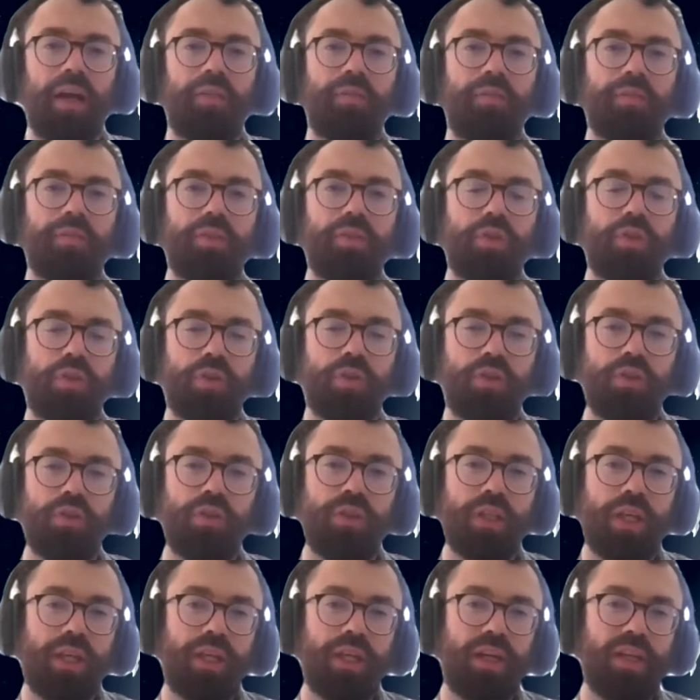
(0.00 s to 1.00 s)
You can do
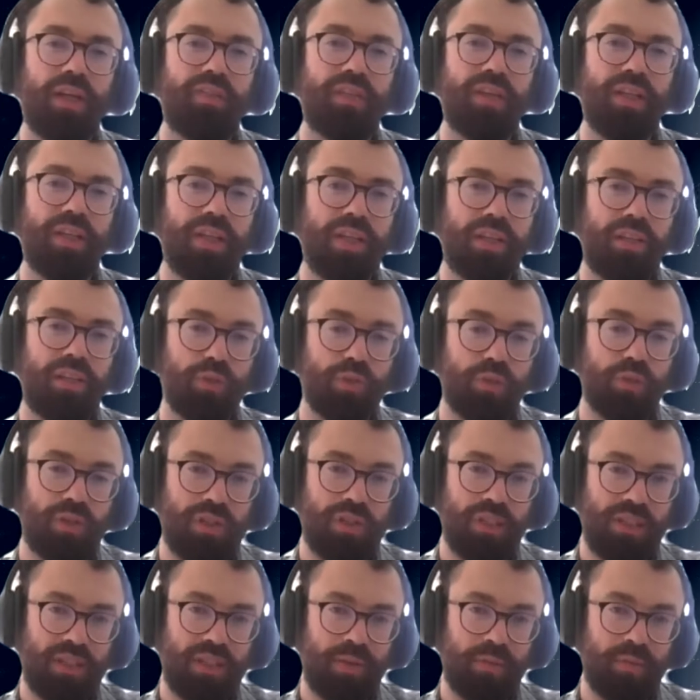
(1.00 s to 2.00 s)
that either in your
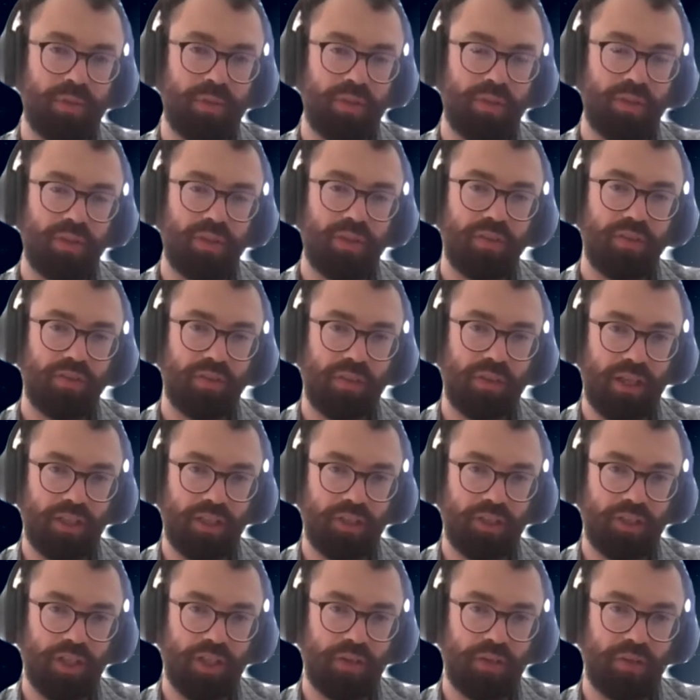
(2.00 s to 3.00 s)
team Slack
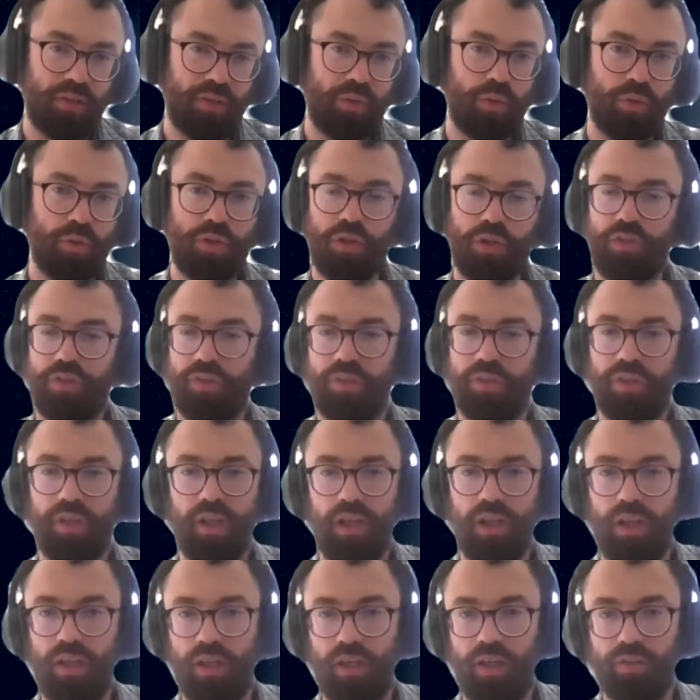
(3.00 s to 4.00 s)
channel or just
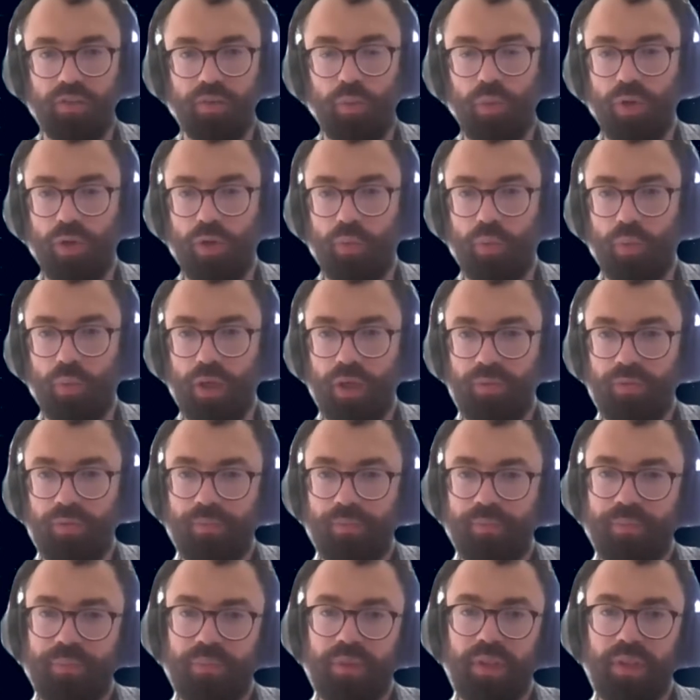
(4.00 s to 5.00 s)
as a one-on-one.
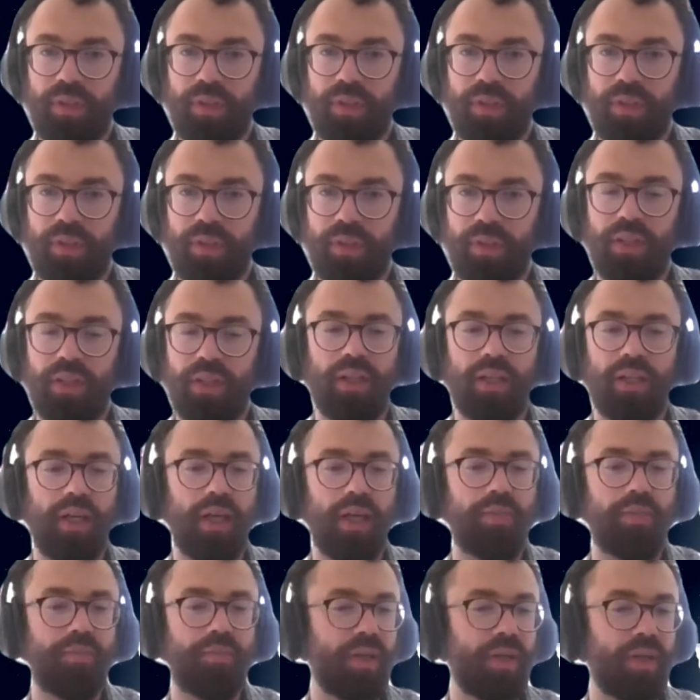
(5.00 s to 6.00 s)

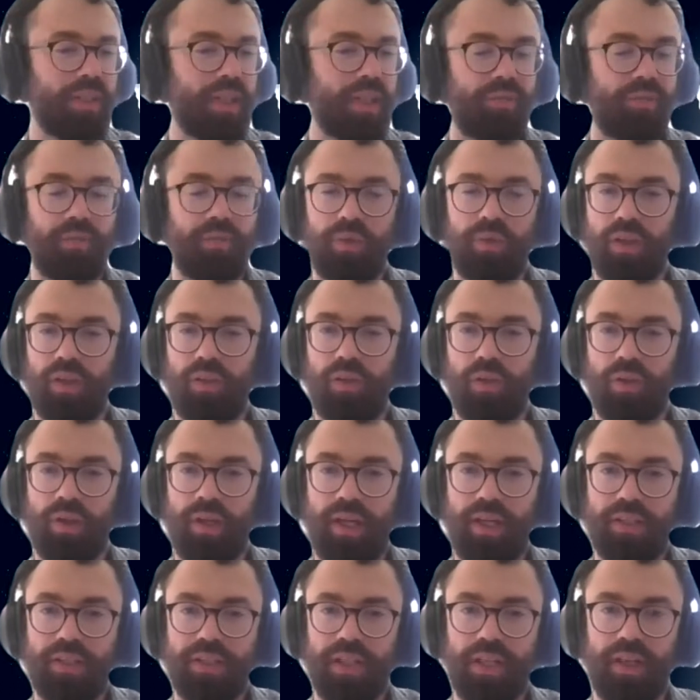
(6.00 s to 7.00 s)
And yeah, we're on
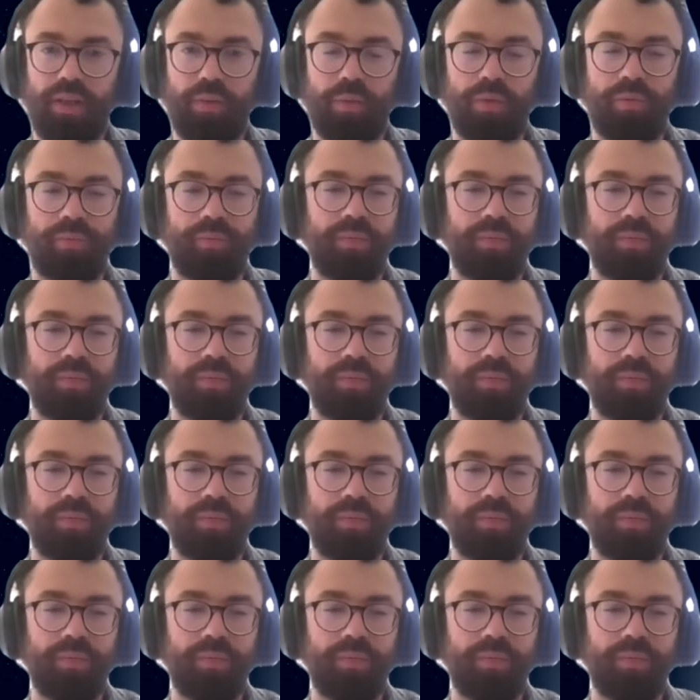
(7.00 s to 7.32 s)
hand to help.